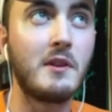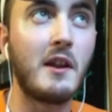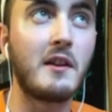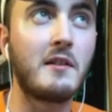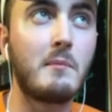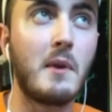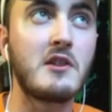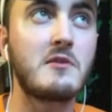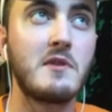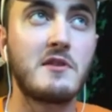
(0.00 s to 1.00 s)
like
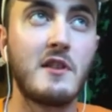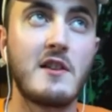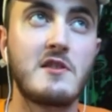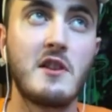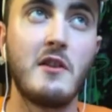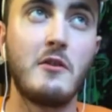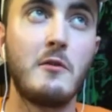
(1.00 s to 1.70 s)
basement / cellar,